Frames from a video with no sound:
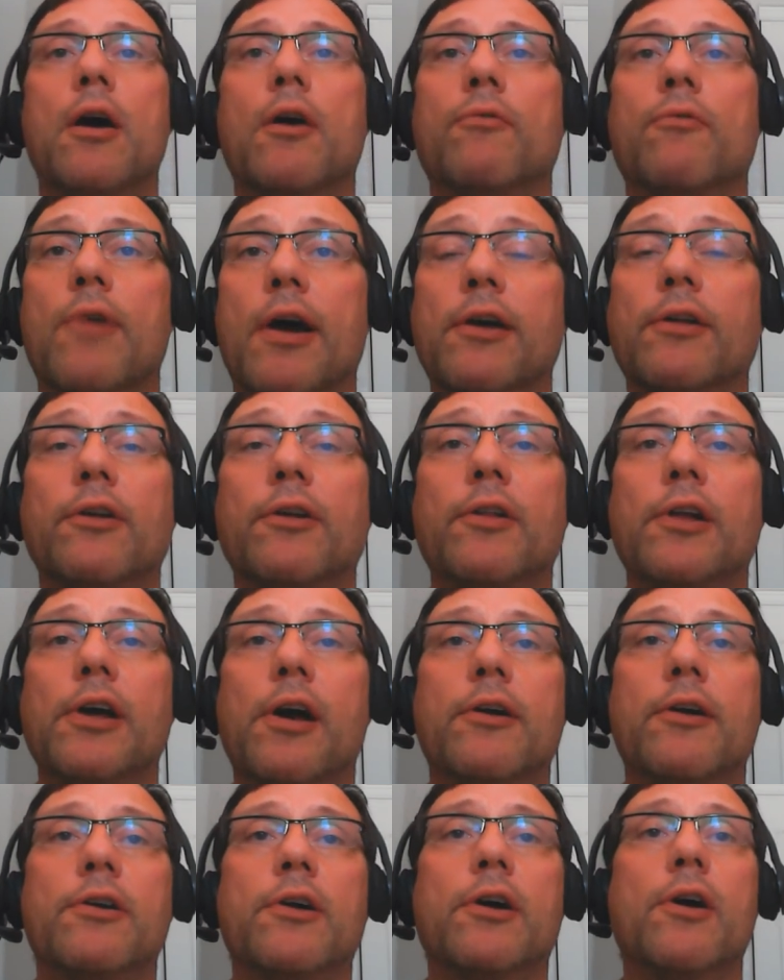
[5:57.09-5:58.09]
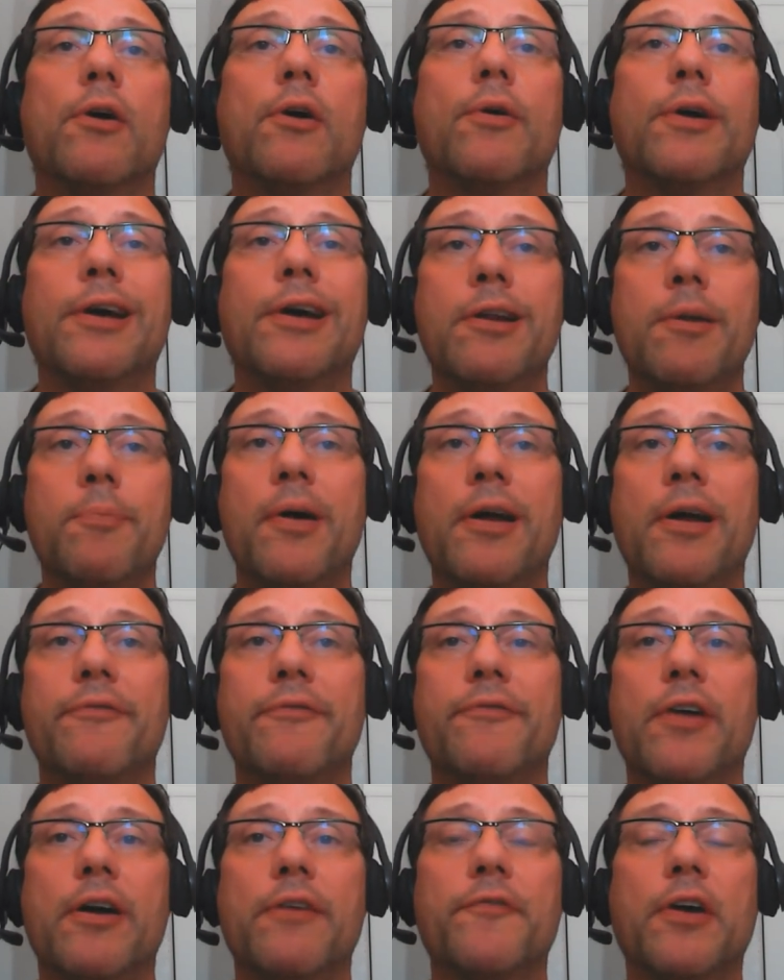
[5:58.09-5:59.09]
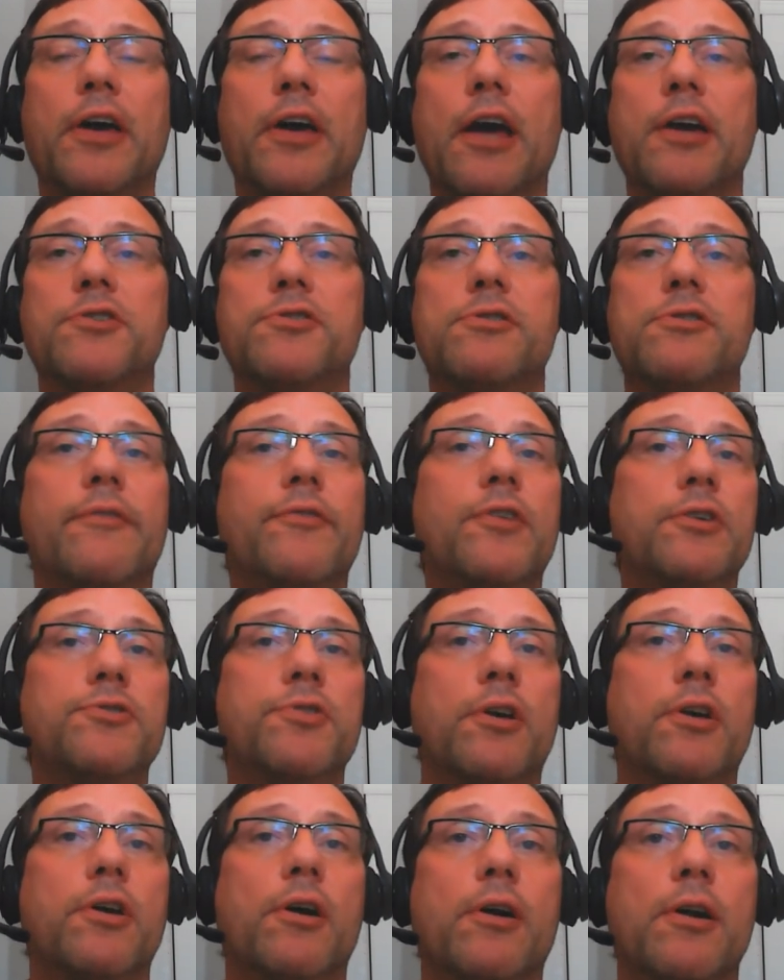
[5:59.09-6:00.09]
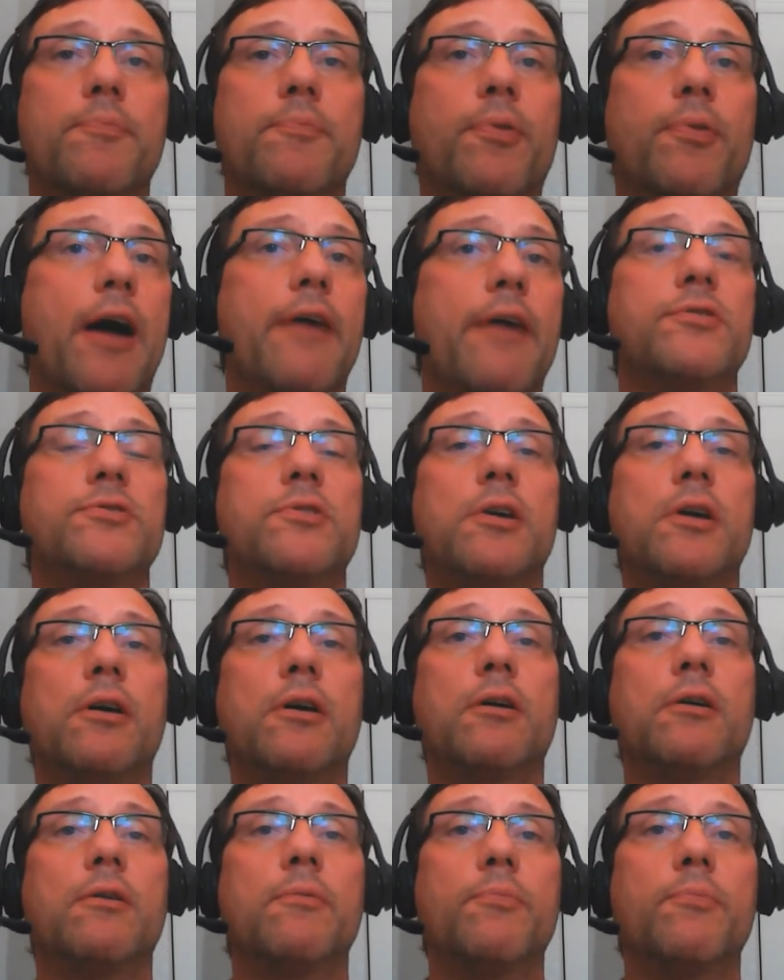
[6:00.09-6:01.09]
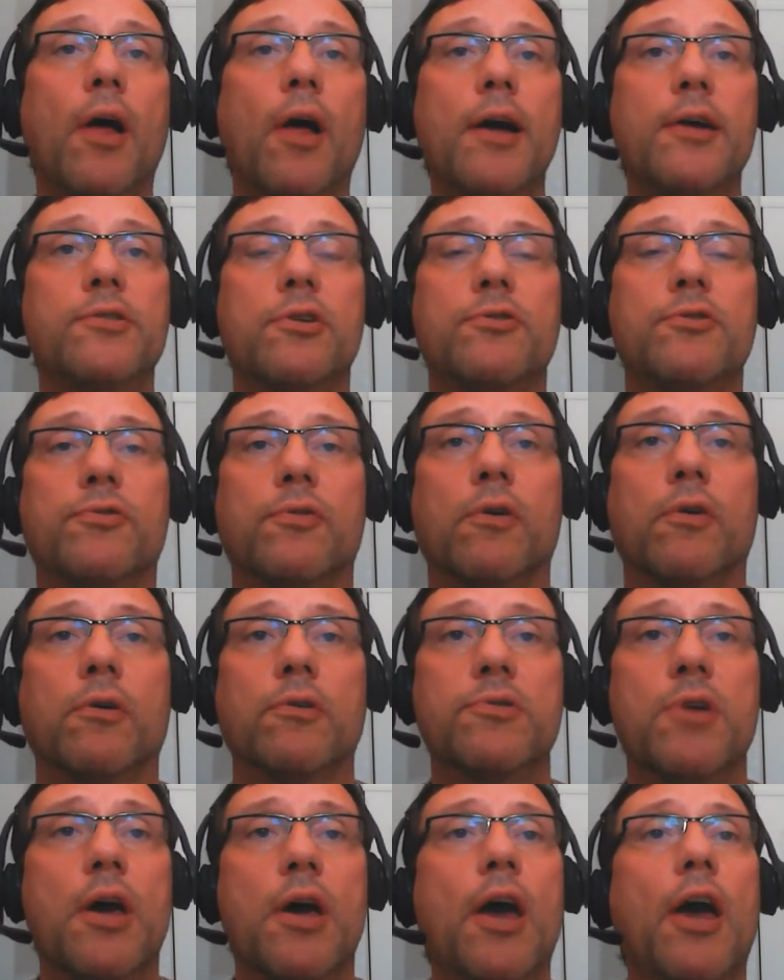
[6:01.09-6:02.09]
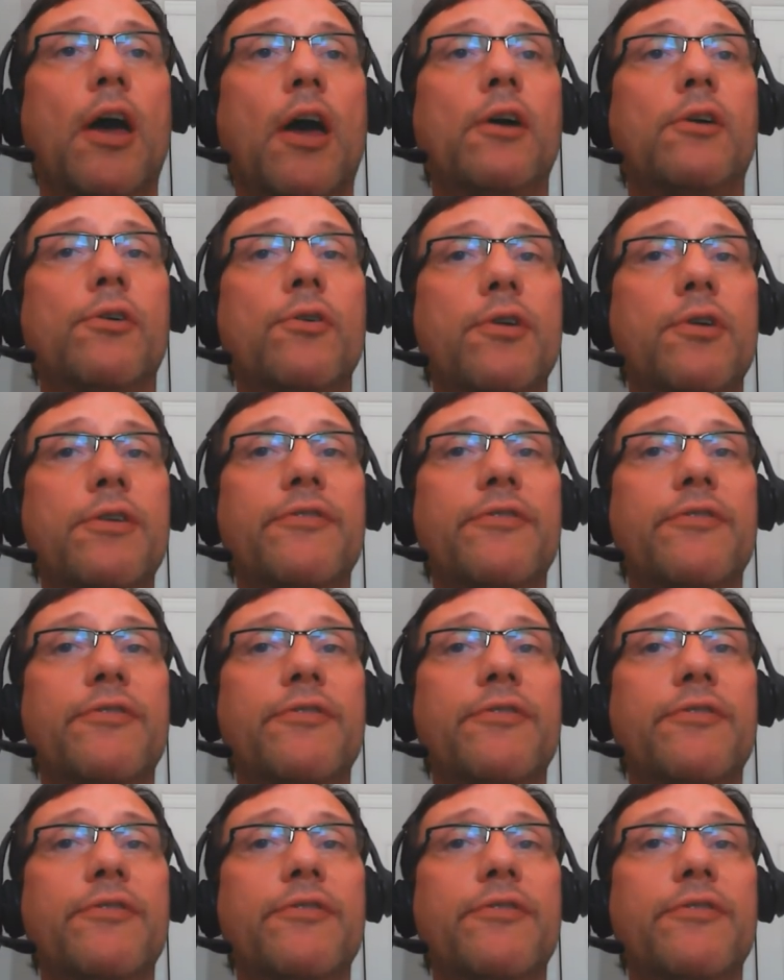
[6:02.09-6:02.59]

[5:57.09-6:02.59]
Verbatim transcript: regularly undergo independent verification of their security, privacy, and compliance controls, including